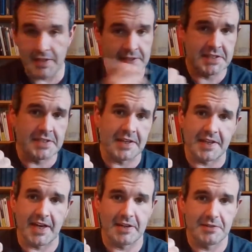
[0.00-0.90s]
This is not
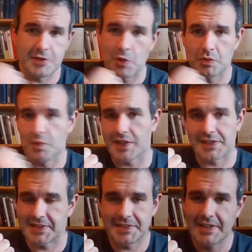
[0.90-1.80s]
that. No one
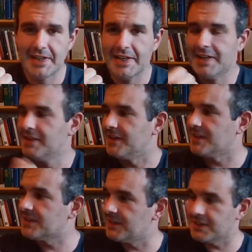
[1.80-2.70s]
wants
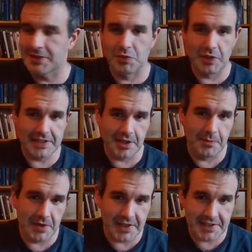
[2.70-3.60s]
this. So this is retail
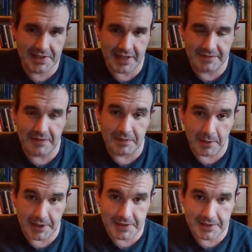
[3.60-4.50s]
priced at
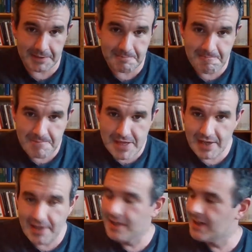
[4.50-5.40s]
$50,
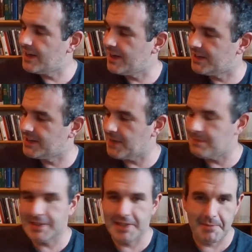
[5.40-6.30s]
and I
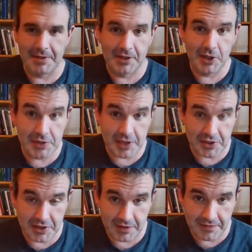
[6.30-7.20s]
picked it up on the closeout
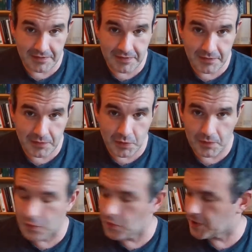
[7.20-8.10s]
shelf for
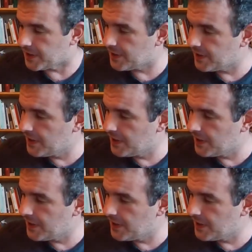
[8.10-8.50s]
$40.